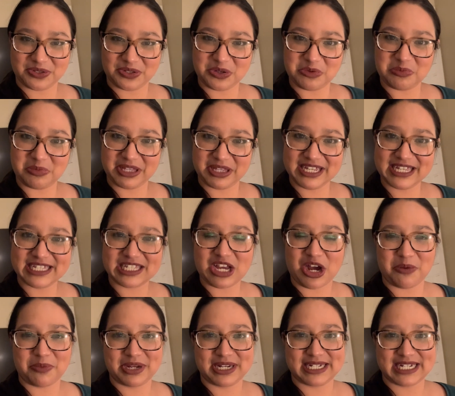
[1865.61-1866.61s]
so please
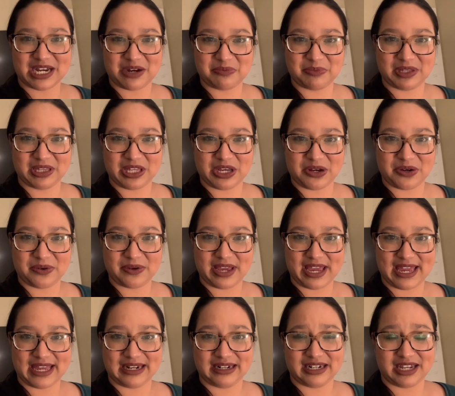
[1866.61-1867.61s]
comment down below
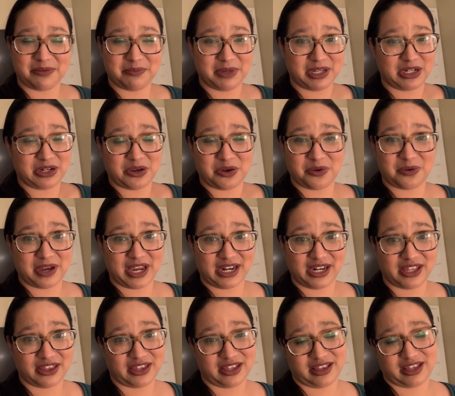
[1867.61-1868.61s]
and let me know
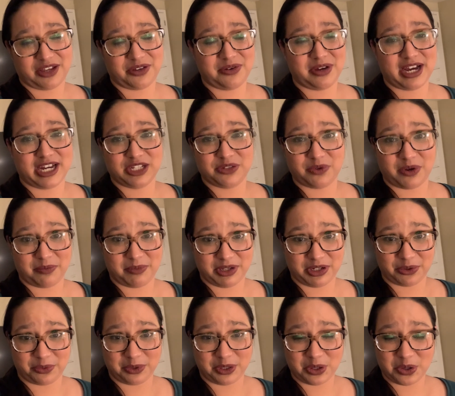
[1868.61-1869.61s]
anything that you guys want me
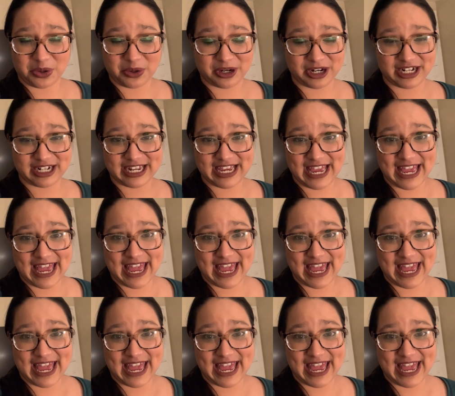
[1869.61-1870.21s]
to record,